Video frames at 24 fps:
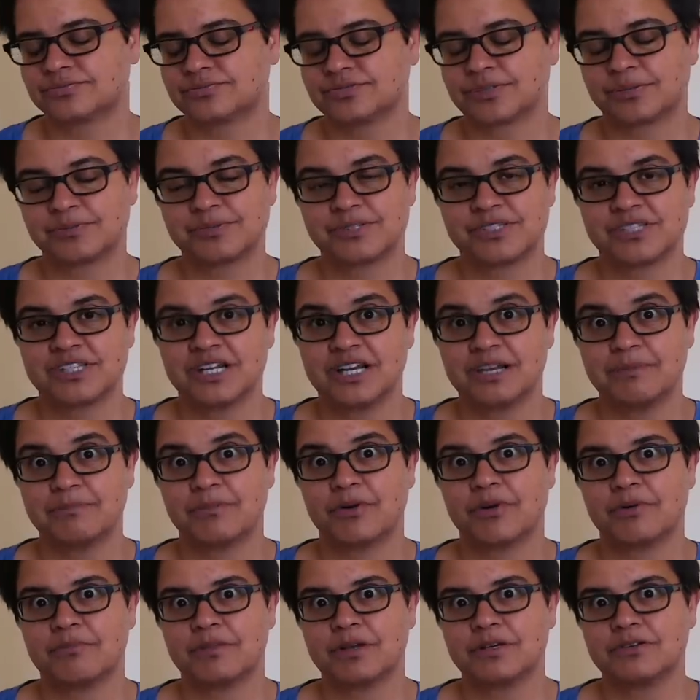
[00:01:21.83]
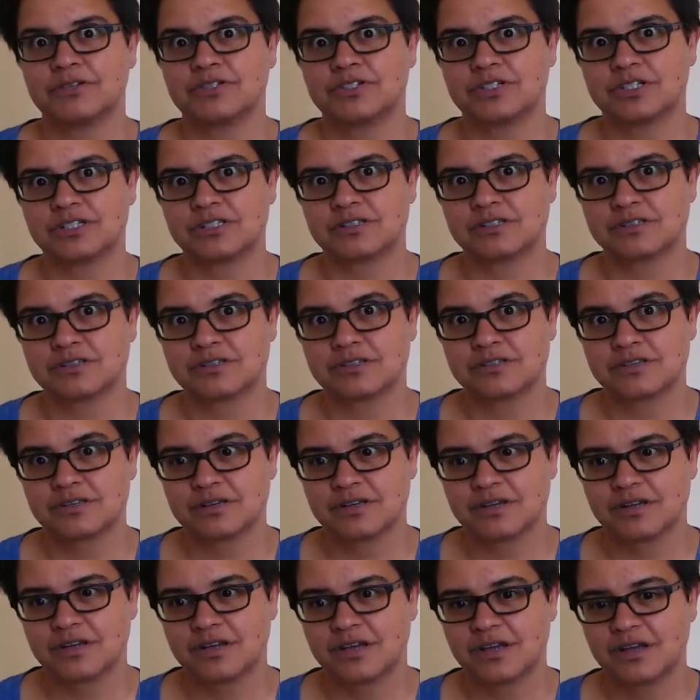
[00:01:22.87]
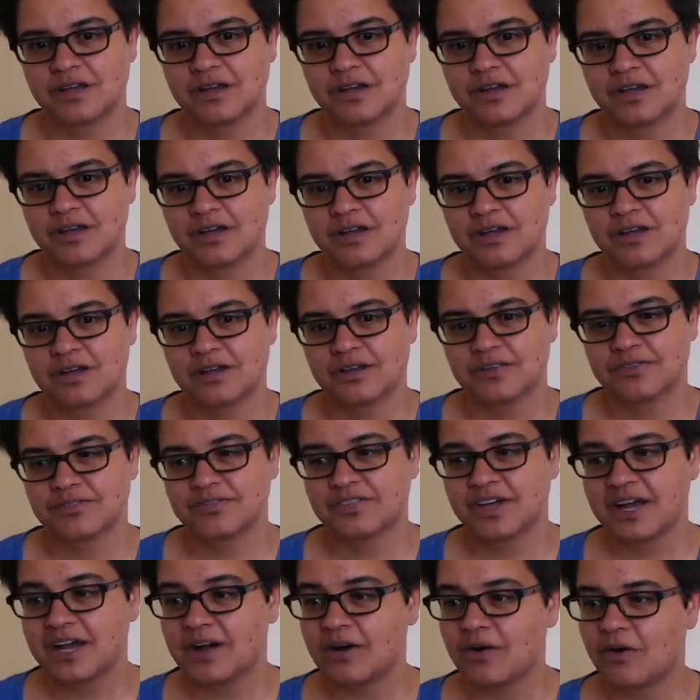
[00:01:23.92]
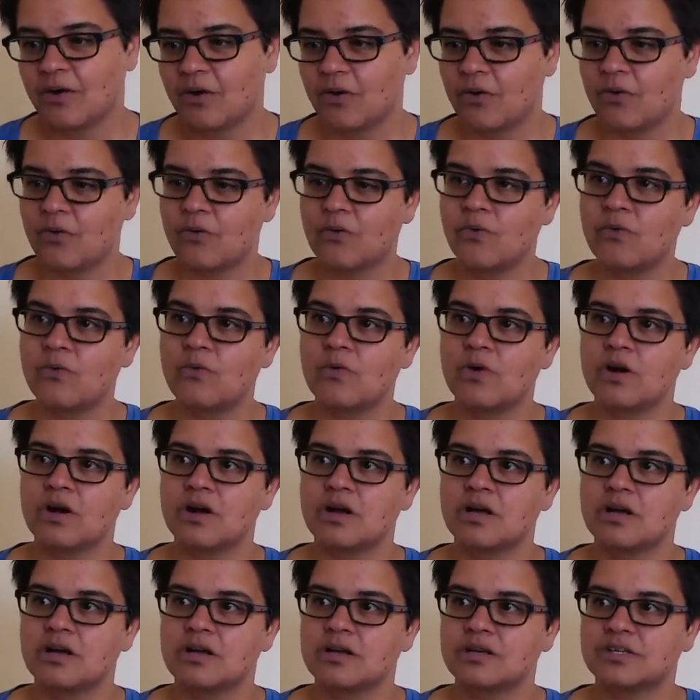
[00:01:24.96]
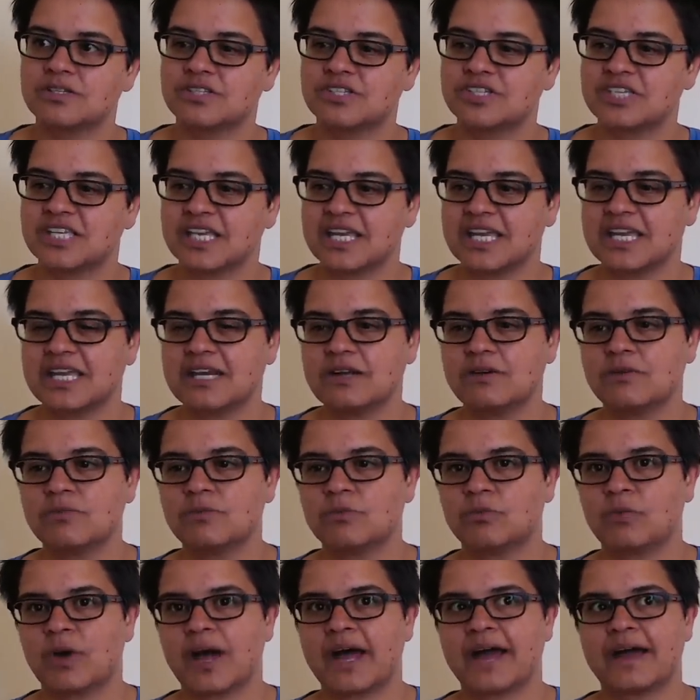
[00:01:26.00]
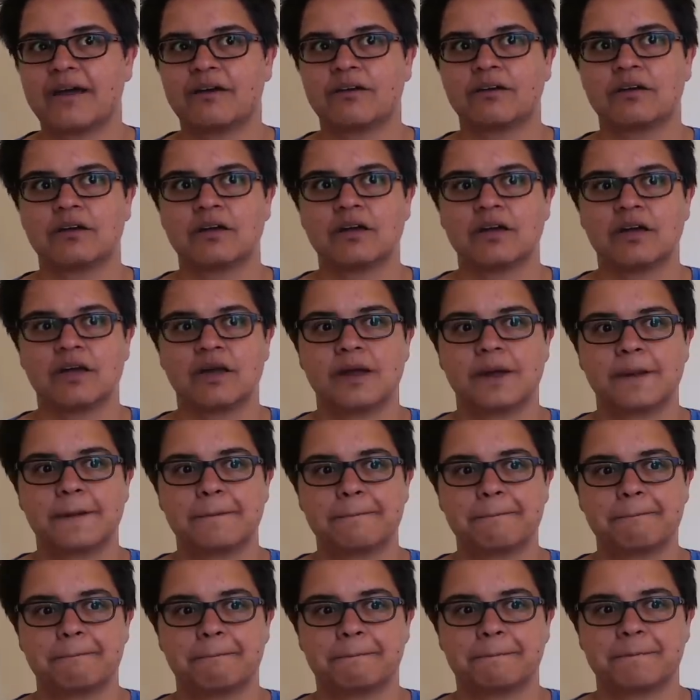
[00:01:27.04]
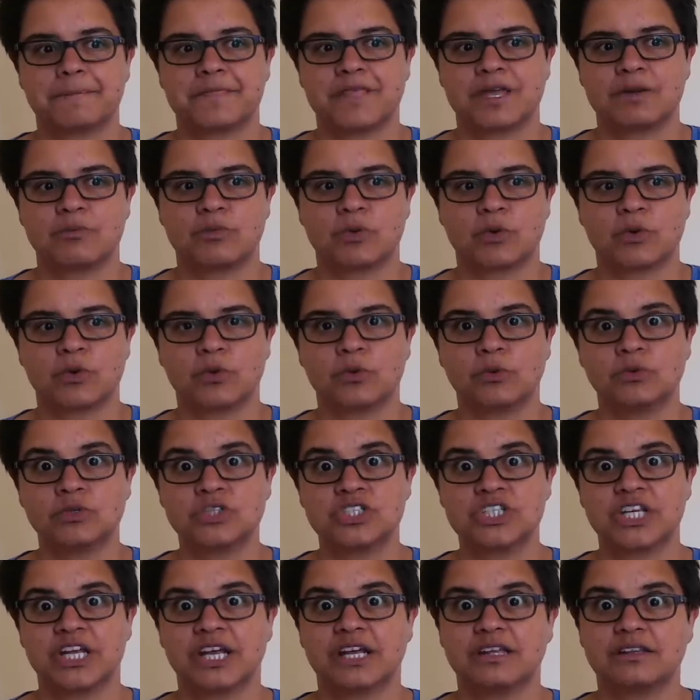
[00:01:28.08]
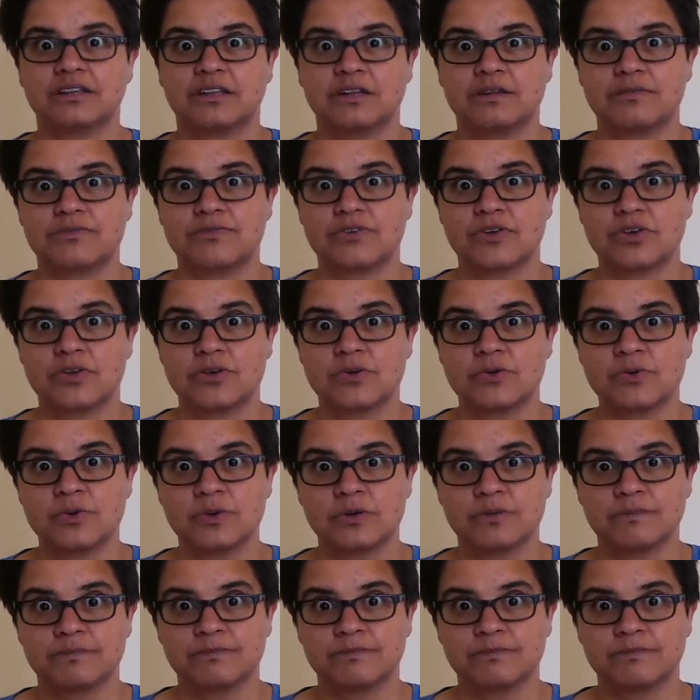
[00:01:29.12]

I'm still in my emotions. That whole scene where they were launching the Nauvoo